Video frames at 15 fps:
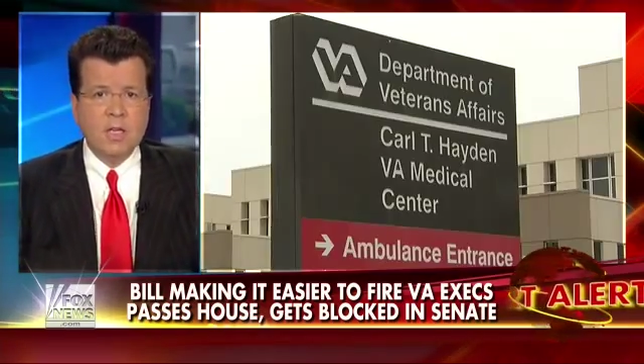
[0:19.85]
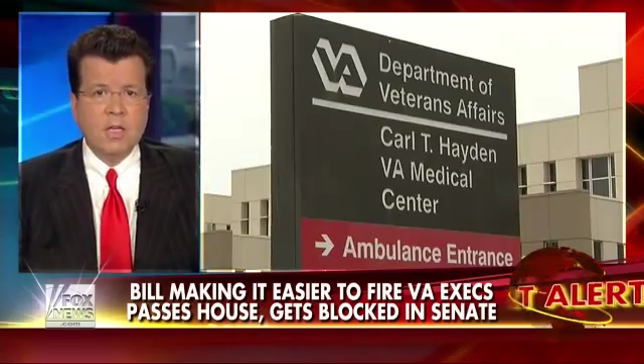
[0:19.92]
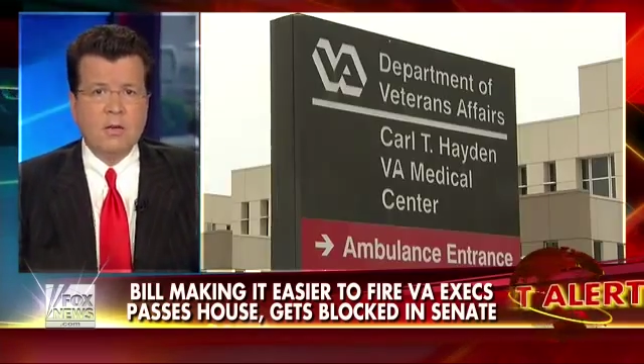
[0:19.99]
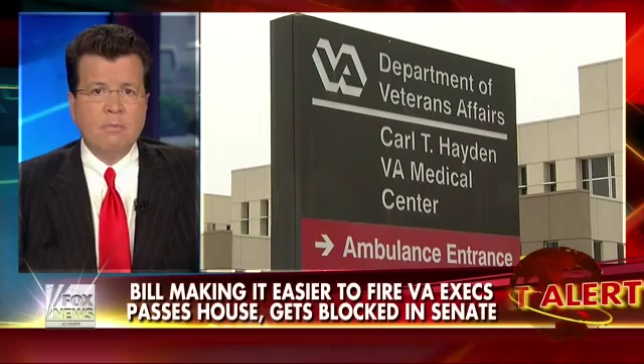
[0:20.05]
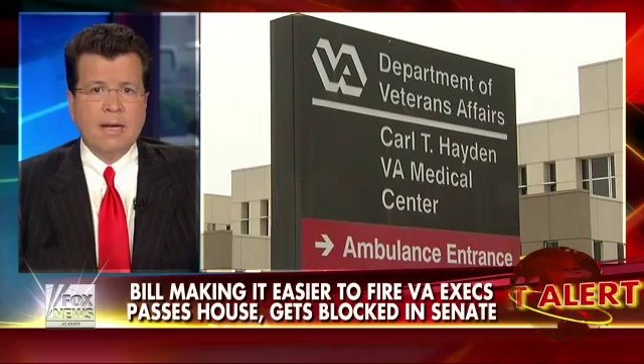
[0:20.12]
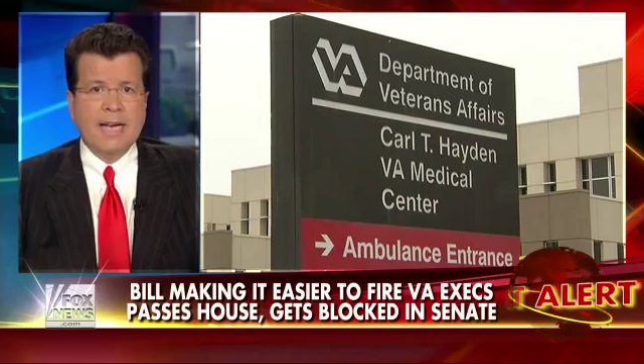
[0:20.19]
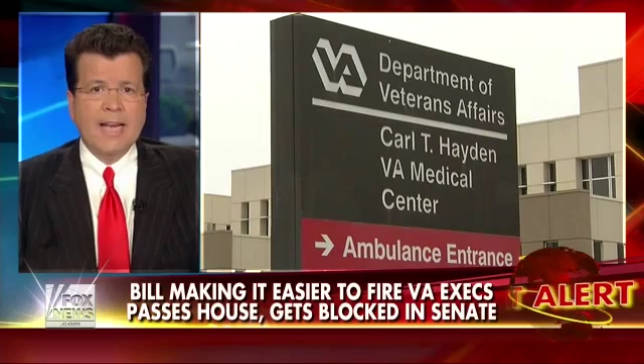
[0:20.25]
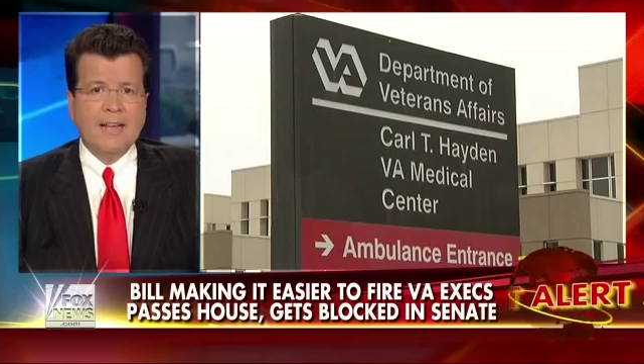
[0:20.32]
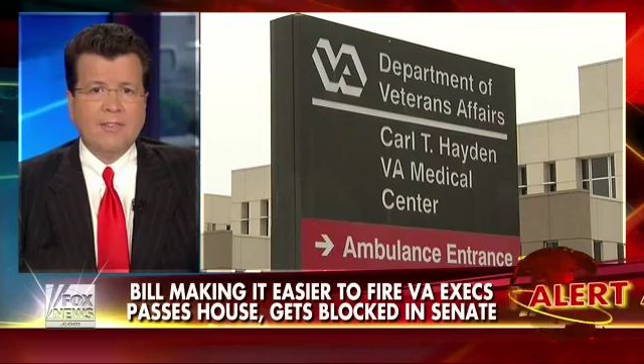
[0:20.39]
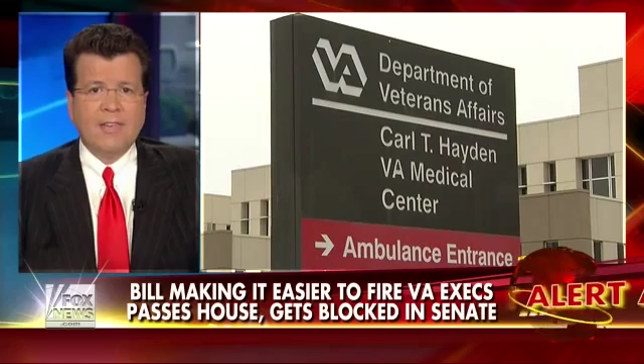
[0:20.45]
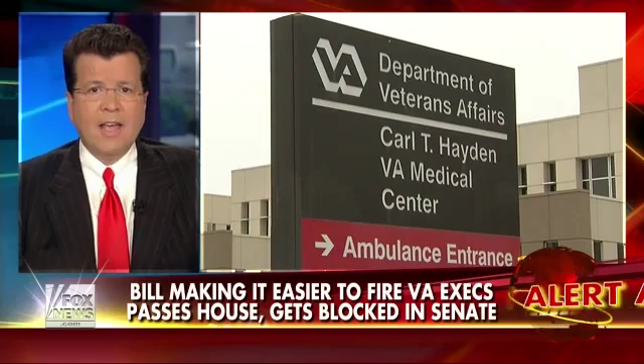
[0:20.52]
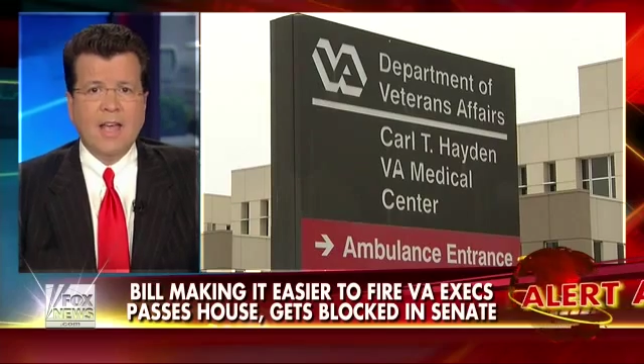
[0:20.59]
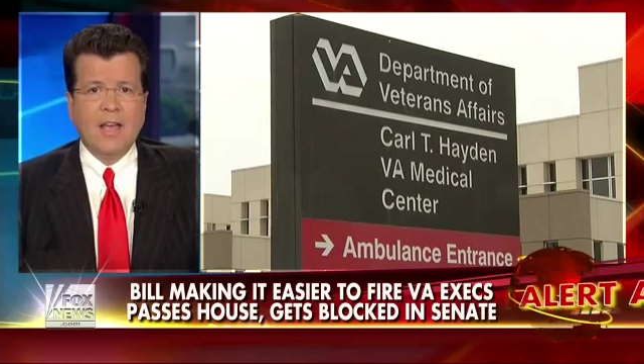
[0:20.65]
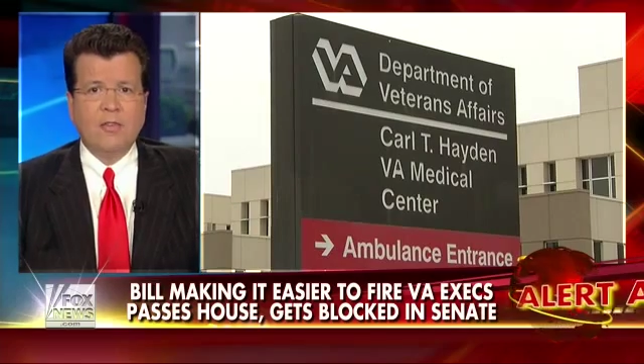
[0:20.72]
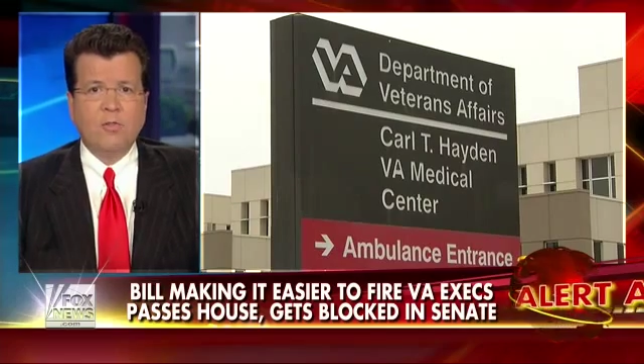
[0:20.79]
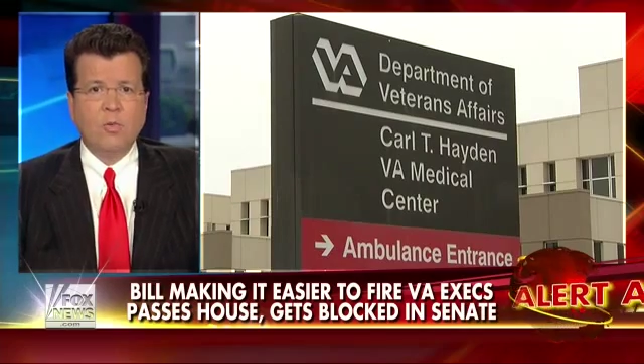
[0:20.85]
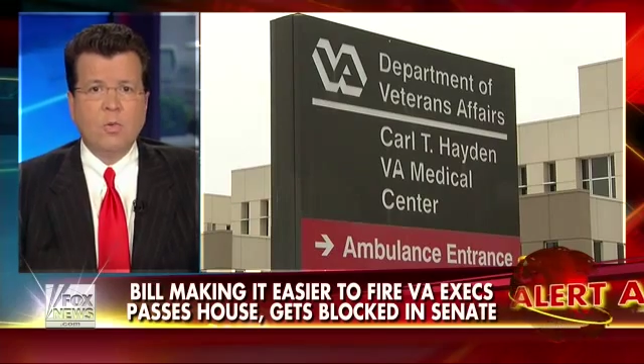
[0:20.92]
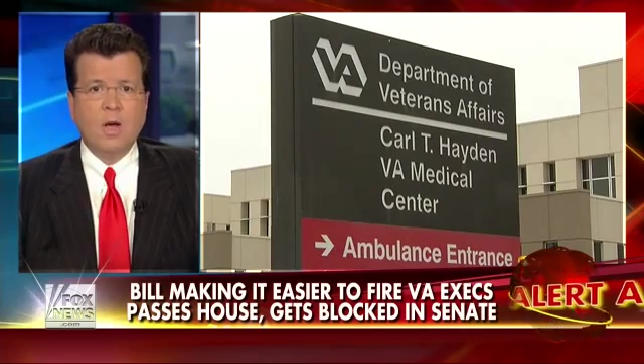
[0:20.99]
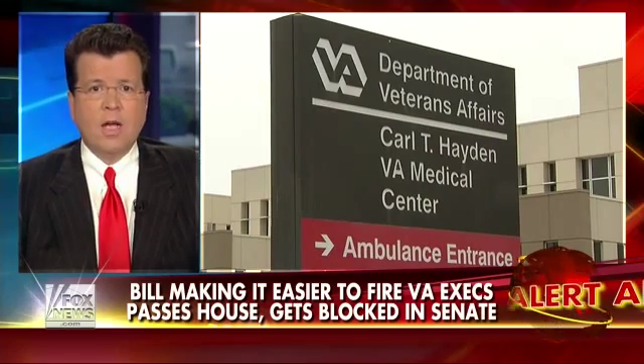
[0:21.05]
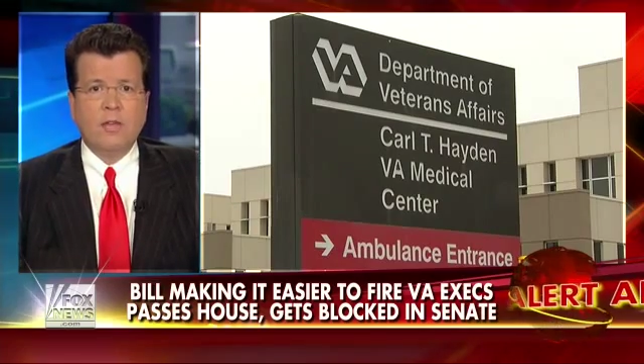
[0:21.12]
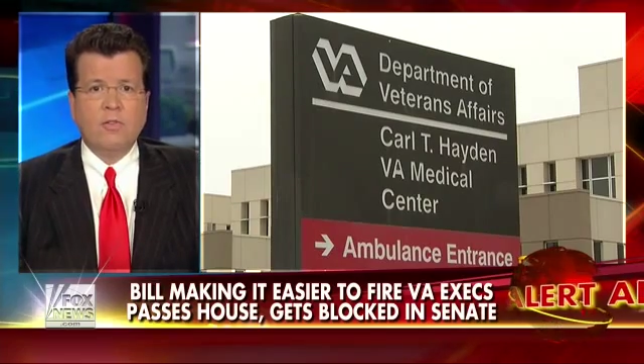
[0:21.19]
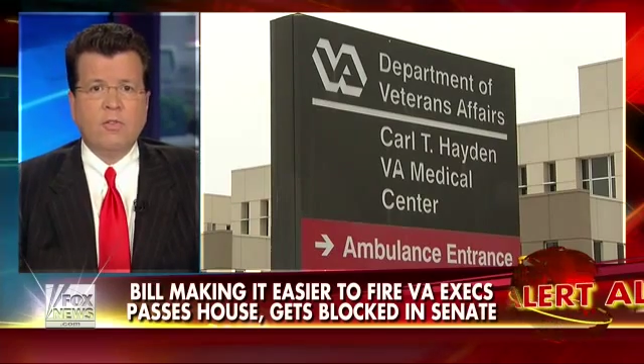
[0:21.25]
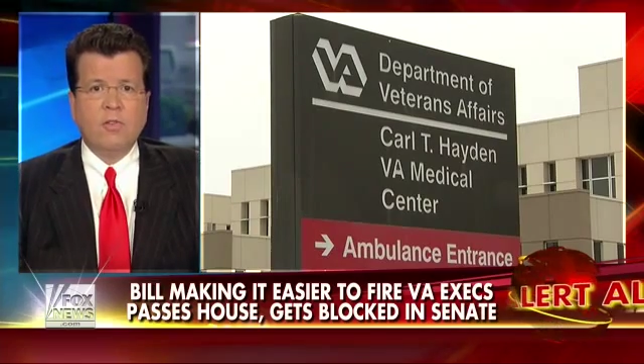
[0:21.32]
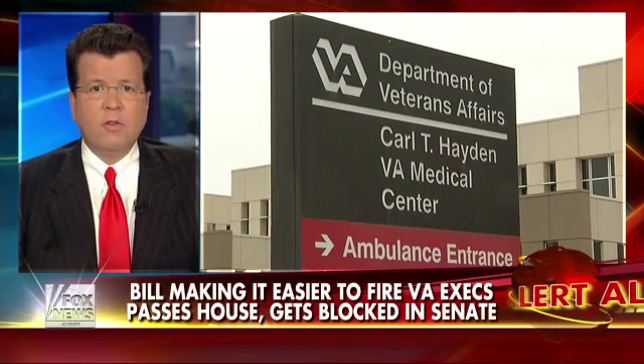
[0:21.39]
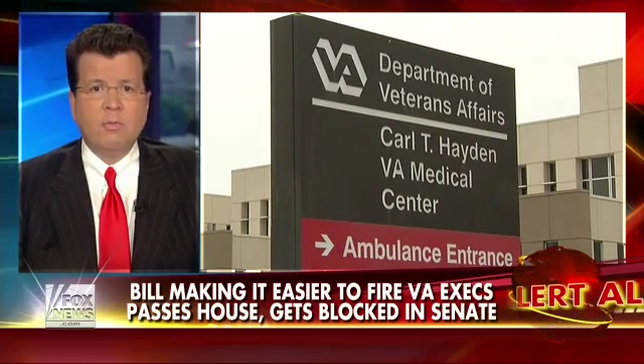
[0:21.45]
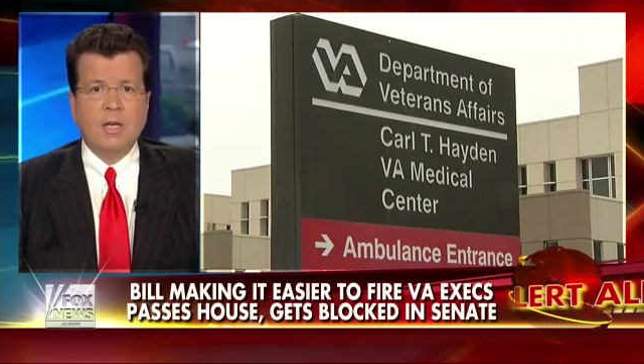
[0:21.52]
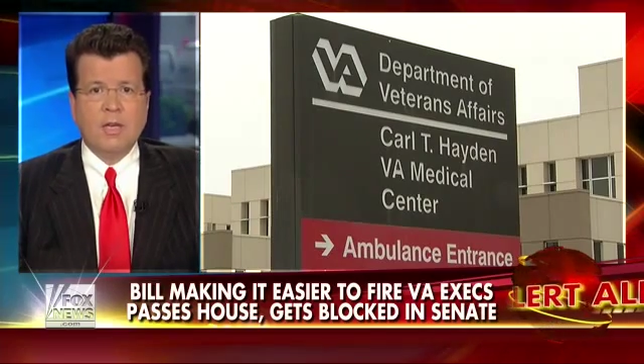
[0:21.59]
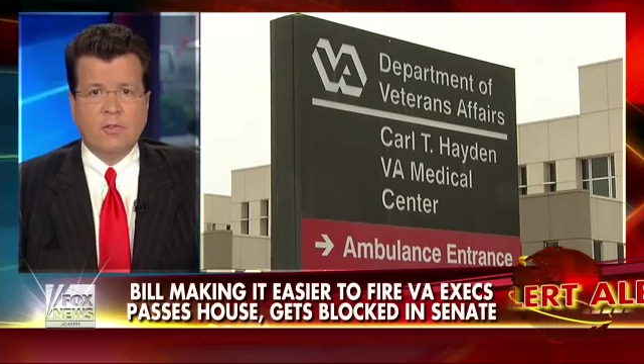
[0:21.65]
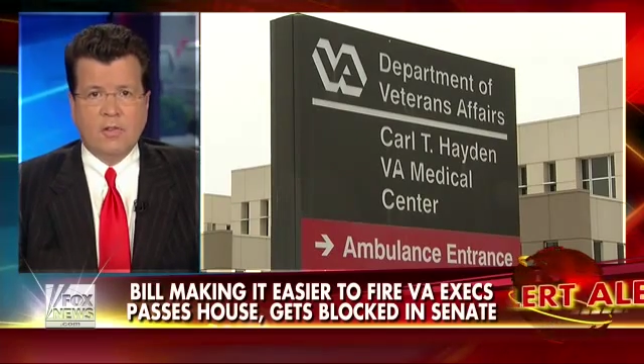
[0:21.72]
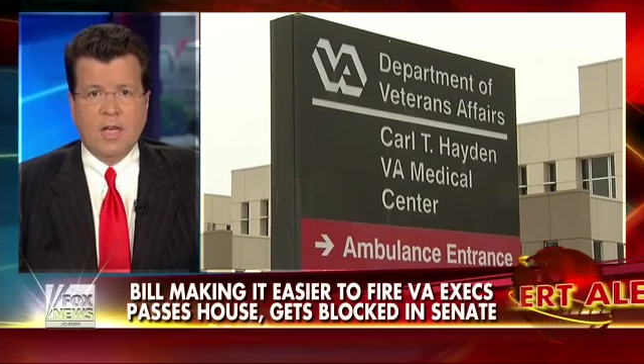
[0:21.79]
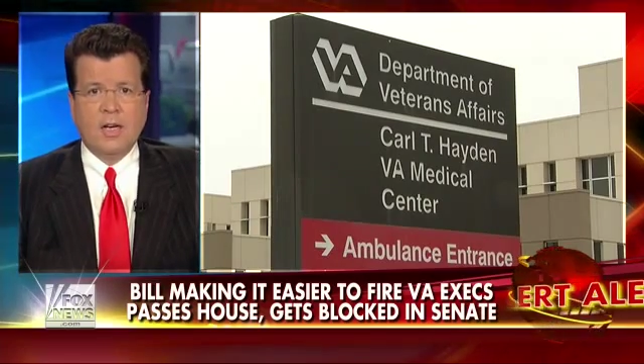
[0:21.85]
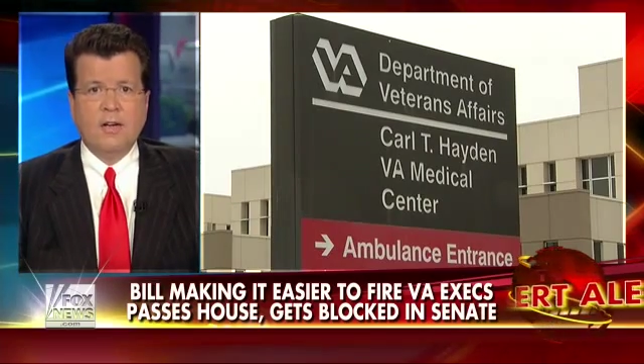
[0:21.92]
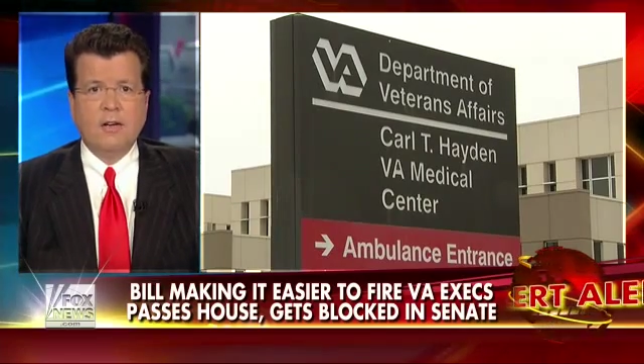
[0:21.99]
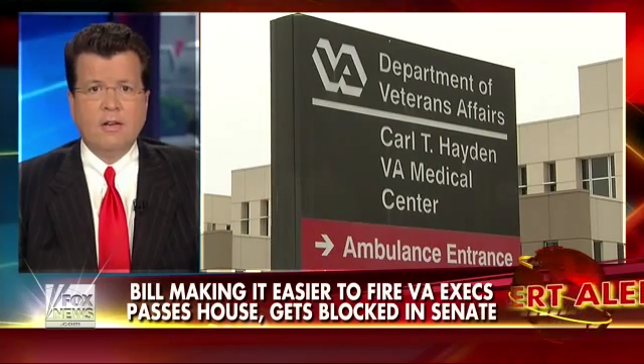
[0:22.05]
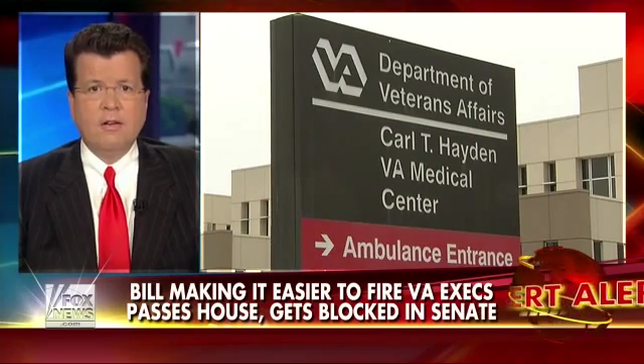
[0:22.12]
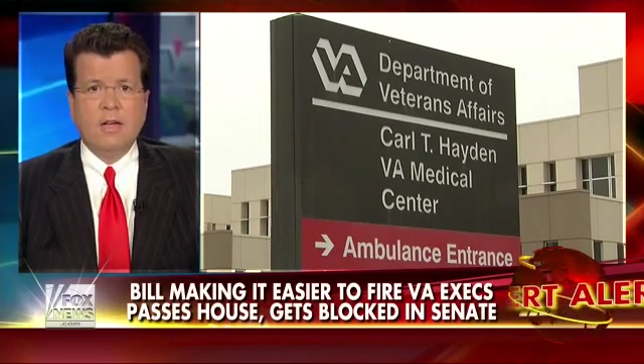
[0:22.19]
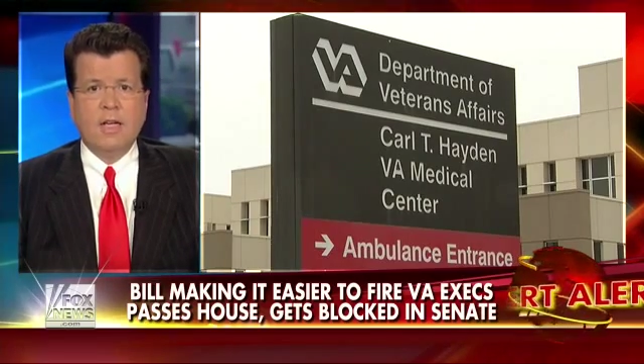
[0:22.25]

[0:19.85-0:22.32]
My next guest wants to be a senator,